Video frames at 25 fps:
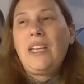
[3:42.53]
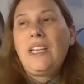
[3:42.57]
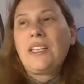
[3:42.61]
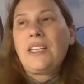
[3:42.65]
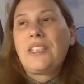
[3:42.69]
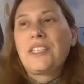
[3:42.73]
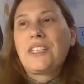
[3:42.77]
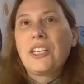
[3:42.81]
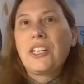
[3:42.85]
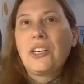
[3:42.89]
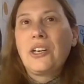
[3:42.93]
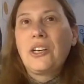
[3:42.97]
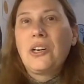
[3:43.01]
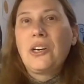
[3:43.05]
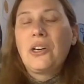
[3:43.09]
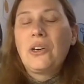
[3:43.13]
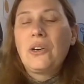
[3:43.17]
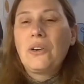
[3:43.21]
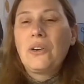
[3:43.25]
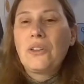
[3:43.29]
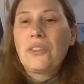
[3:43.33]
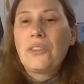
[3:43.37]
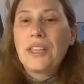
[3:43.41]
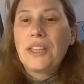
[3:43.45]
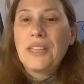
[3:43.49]

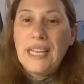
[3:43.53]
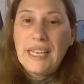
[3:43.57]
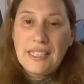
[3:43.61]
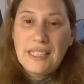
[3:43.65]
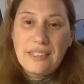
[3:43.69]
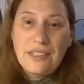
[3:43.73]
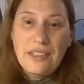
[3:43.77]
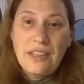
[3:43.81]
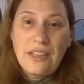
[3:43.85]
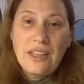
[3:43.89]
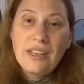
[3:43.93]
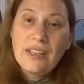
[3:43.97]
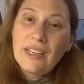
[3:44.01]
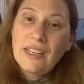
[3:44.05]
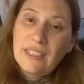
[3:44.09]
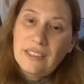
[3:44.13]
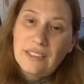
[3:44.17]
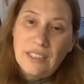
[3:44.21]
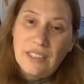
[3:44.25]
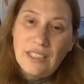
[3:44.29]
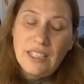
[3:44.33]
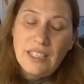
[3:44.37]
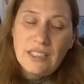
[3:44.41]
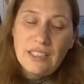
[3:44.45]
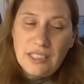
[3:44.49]
So the next thing I
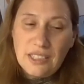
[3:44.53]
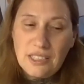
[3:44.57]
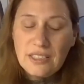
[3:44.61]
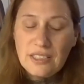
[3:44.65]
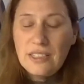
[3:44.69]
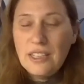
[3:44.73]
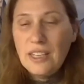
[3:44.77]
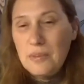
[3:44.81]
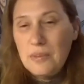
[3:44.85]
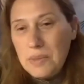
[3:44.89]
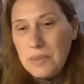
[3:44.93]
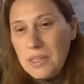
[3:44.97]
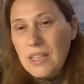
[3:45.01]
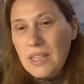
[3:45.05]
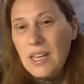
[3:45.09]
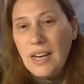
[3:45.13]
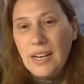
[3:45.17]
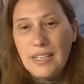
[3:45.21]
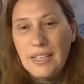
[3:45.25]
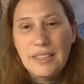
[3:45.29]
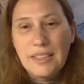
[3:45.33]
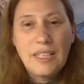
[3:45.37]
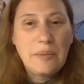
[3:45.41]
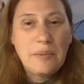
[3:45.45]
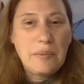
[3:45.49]
did, since I'm in the
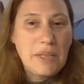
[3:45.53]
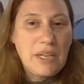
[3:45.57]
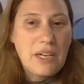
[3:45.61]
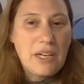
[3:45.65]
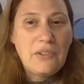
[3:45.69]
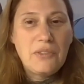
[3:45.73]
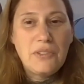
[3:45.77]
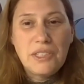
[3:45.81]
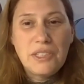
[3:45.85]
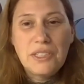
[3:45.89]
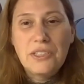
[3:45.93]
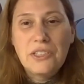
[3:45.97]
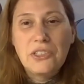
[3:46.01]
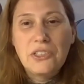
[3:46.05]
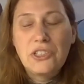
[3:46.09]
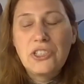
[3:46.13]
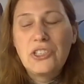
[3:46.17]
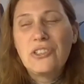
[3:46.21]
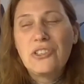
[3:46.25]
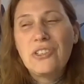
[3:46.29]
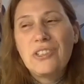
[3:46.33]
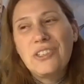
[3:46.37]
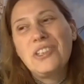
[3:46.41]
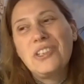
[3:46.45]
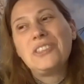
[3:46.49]
academia,
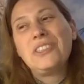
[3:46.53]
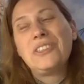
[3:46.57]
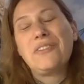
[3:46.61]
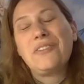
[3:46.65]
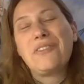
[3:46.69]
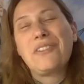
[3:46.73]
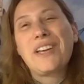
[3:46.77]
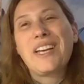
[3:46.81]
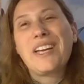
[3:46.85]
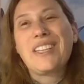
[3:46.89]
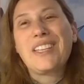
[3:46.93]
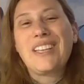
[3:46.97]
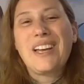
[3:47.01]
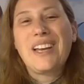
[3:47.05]
researcher and all of that,